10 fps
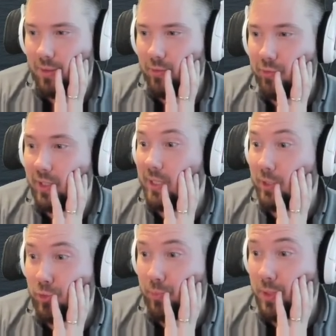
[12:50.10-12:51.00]
Think
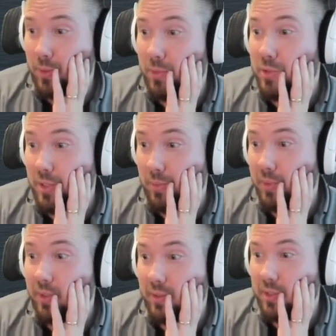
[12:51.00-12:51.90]
that torpedo boats are a
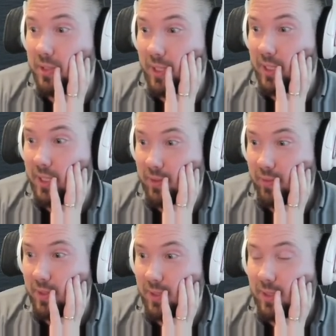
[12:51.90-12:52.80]
bigger issue than these
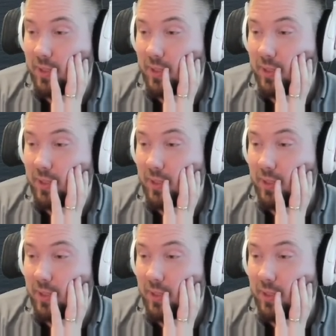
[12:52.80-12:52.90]
things.